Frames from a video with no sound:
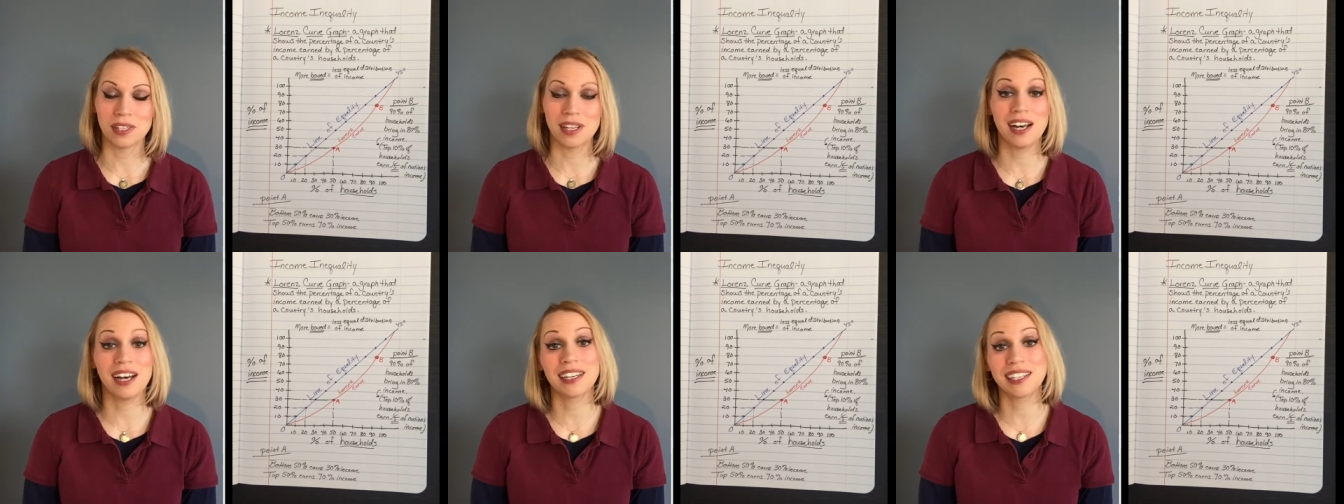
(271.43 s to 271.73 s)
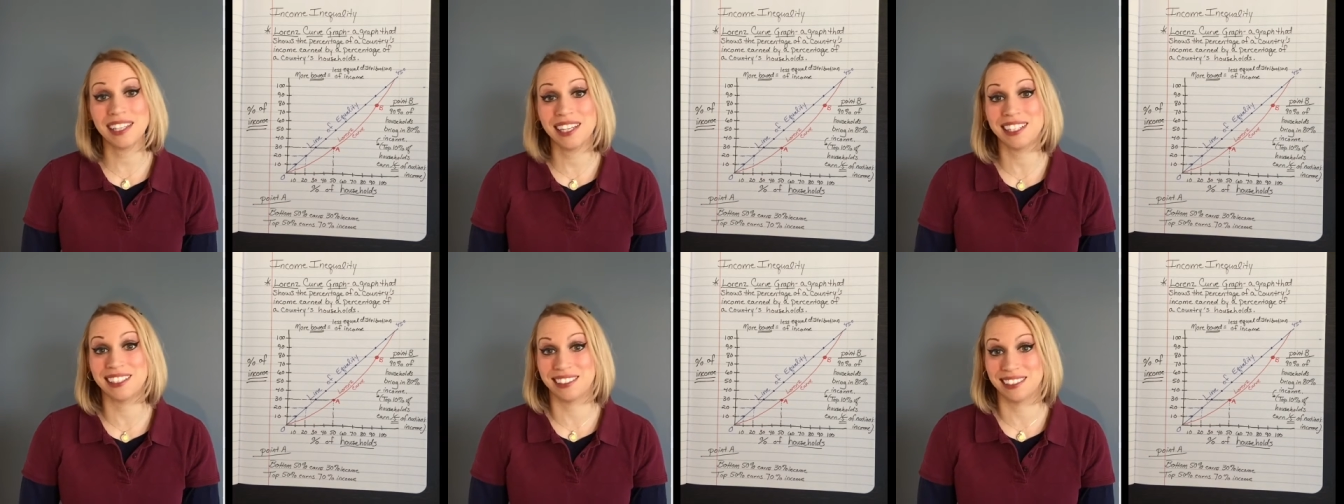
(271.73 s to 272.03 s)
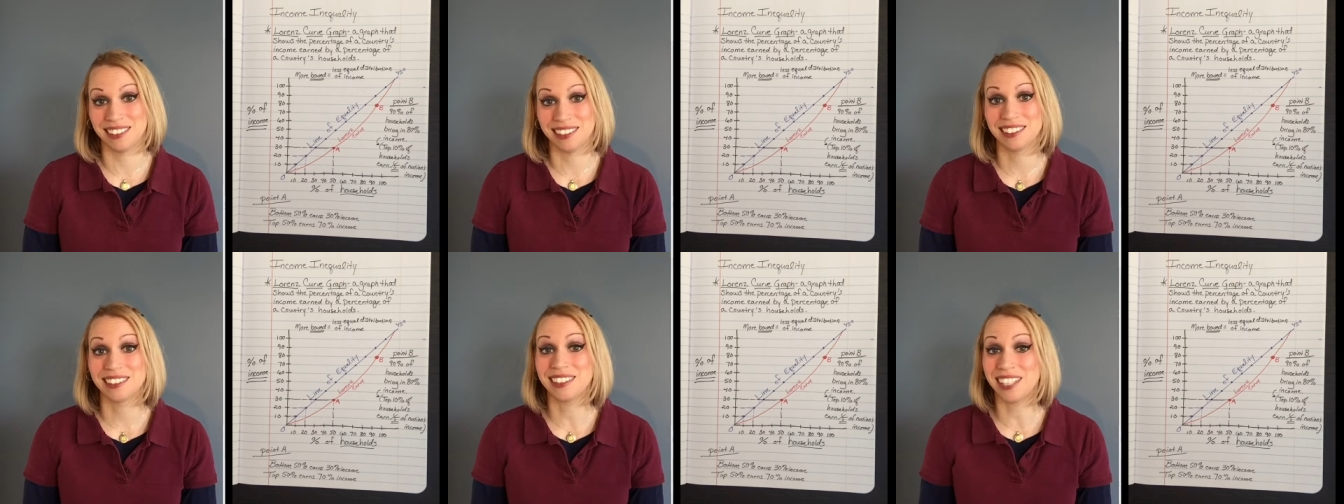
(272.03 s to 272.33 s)
Again,
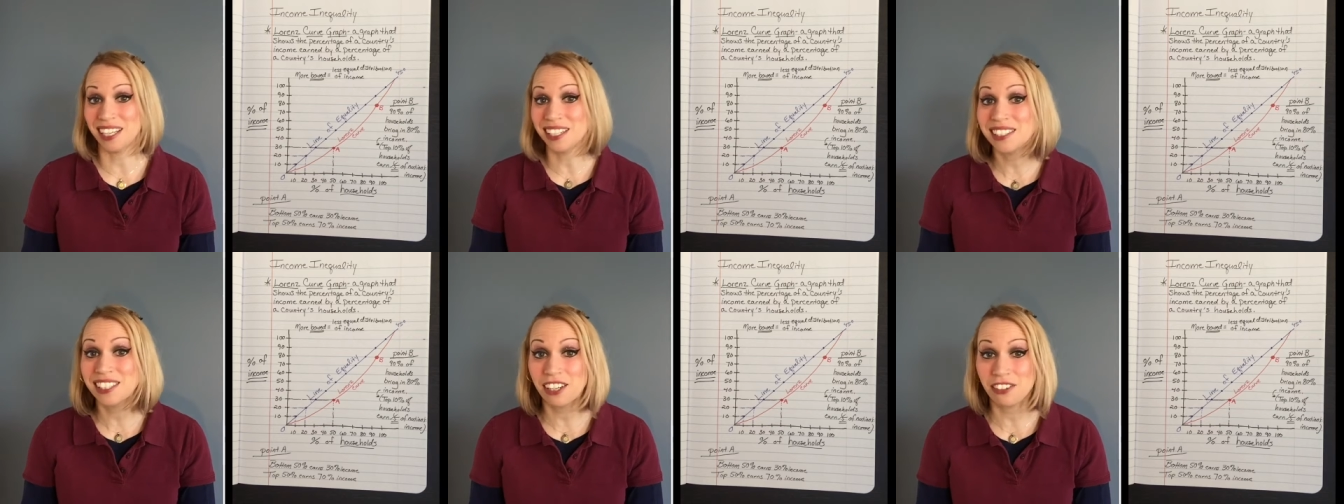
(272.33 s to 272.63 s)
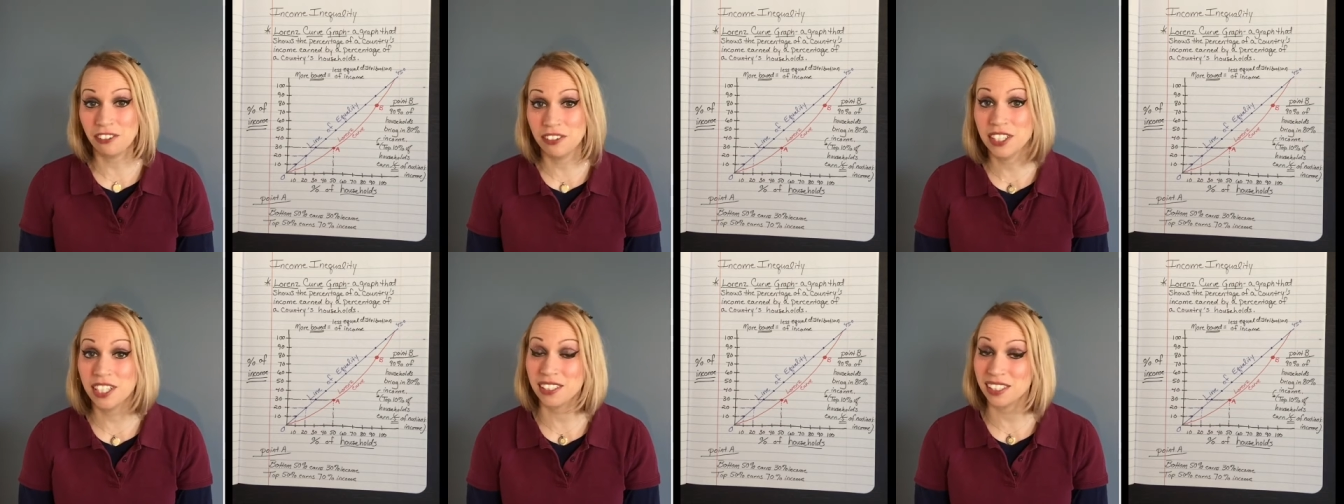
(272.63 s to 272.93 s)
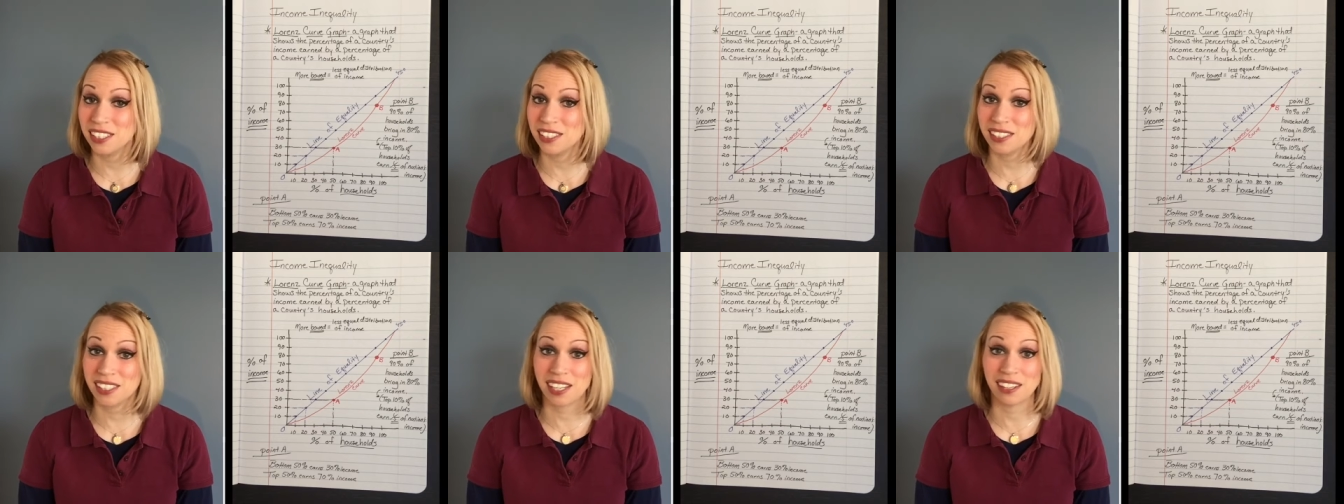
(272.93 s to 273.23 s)
that
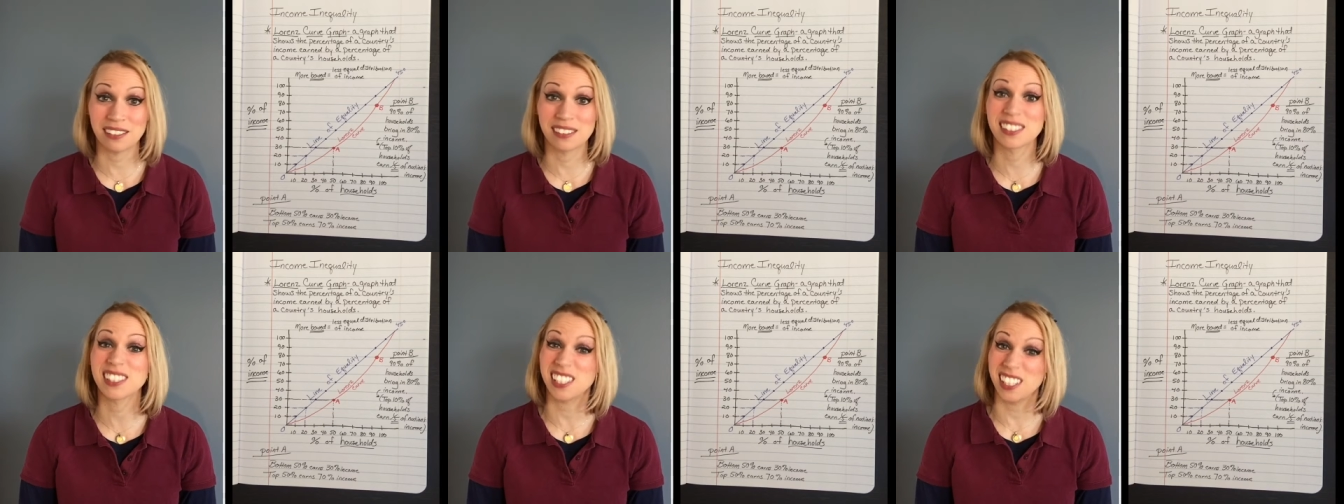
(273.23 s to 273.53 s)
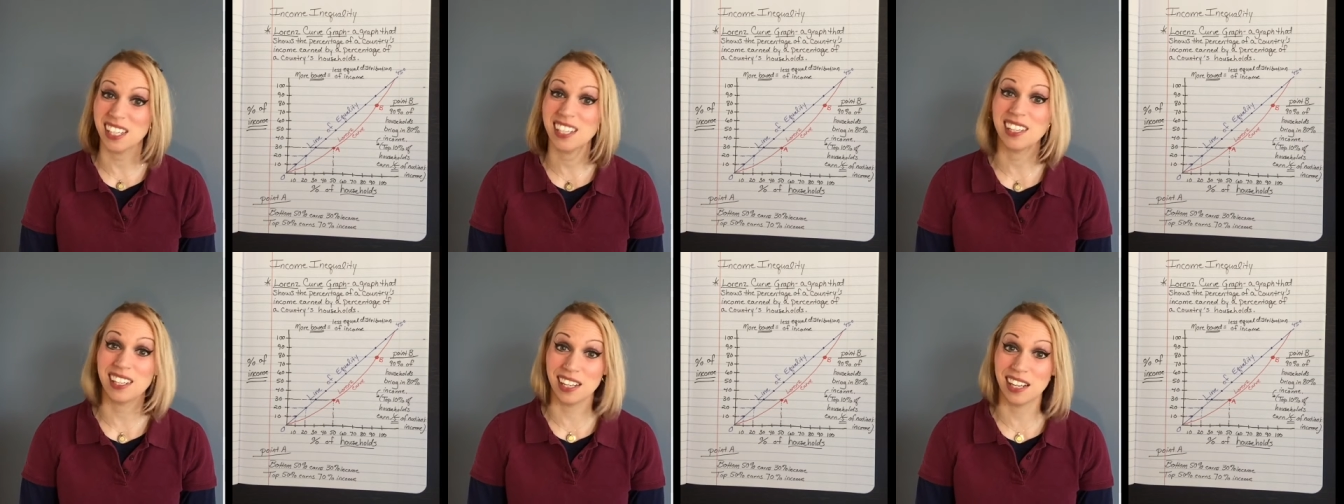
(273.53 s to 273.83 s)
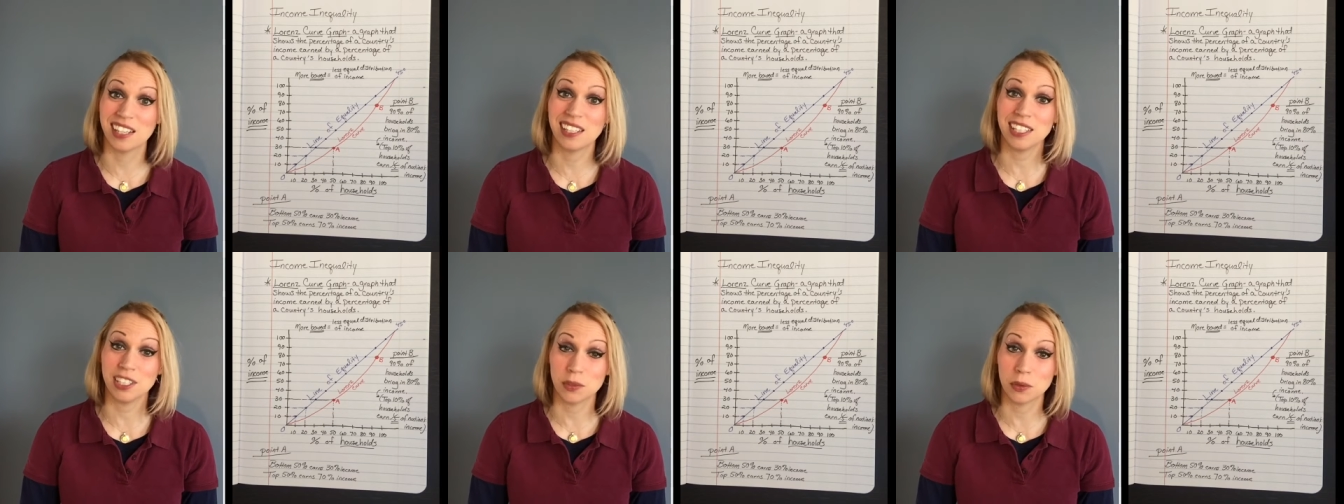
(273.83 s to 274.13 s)
definitely sounds
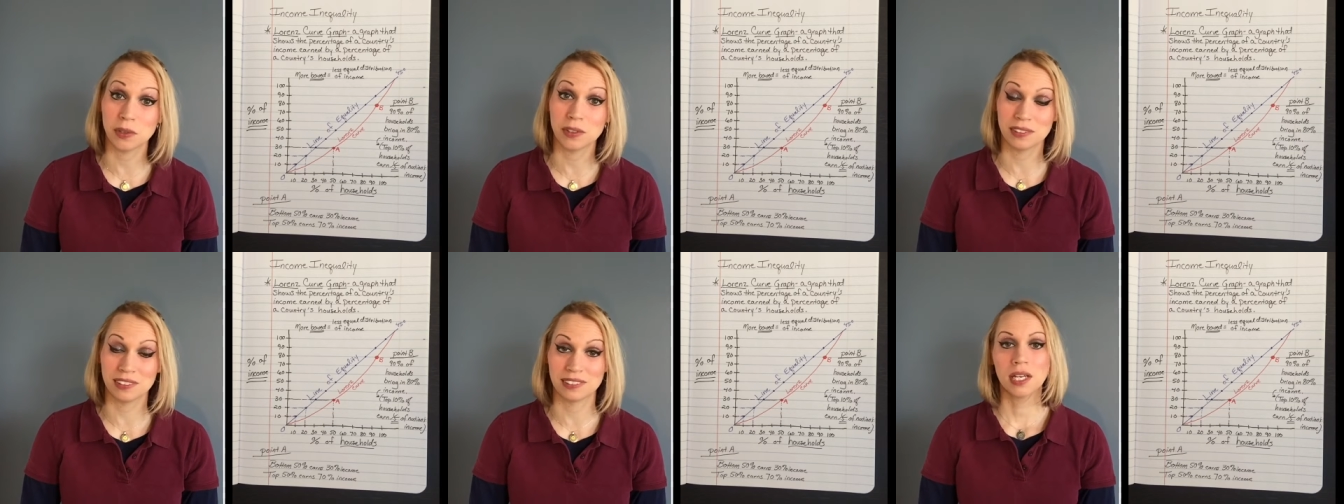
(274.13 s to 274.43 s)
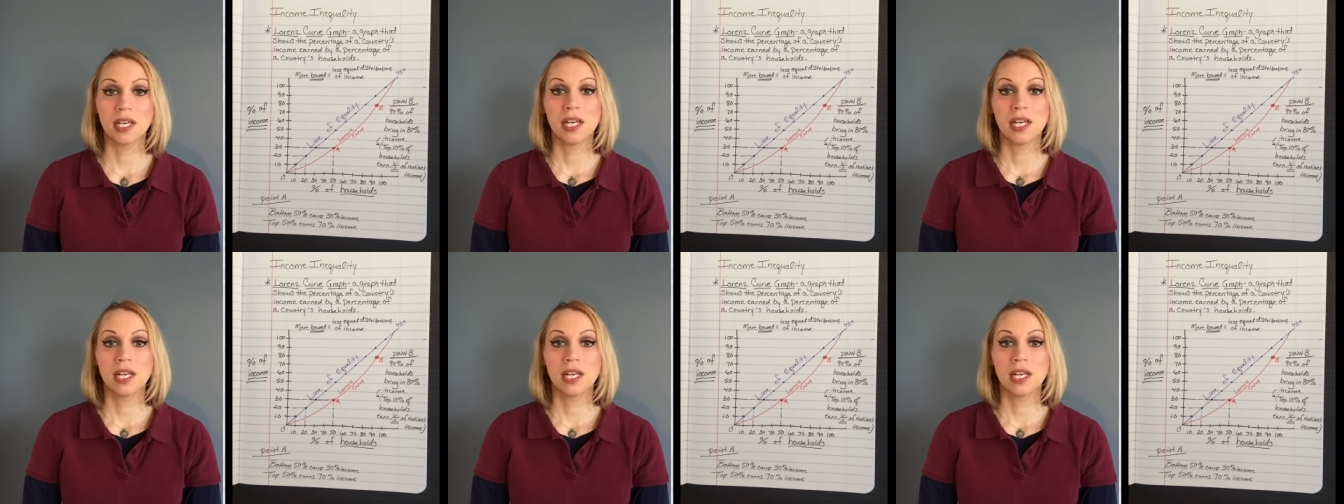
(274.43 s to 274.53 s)
unequal.